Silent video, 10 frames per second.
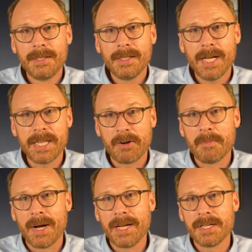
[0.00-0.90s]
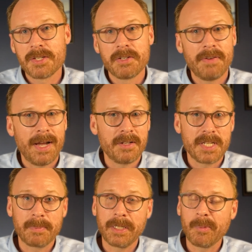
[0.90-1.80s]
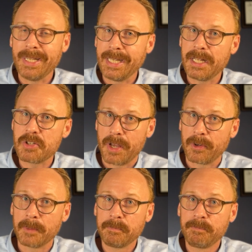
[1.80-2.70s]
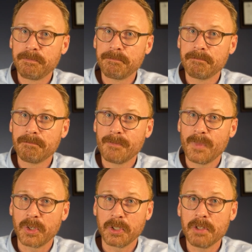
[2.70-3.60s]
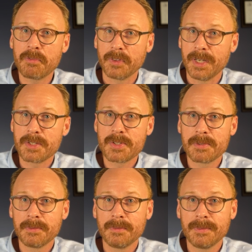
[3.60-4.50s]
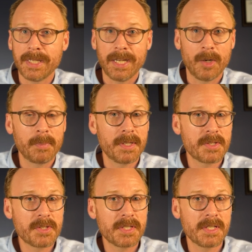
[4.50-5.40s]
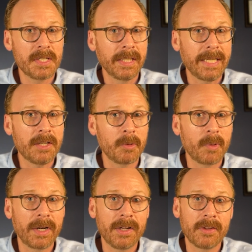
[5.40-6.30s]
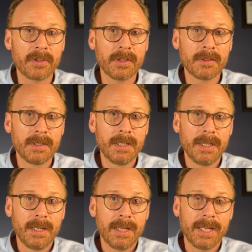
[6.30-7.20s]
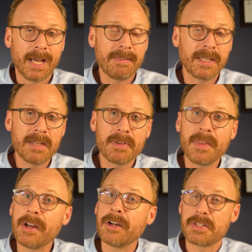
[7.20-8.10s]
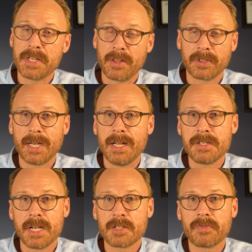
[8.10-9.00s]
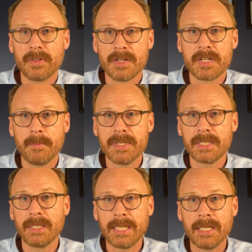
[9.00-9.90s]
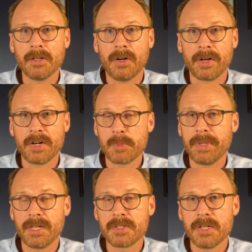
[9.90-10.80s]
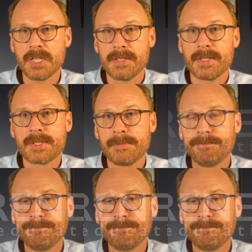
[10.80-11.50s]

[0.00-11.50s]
And they remind us of how deeply we need each other. They're good for us. They help us to lean on one another. And I think even there is another context for us helping to lean on our dependence on Jesus.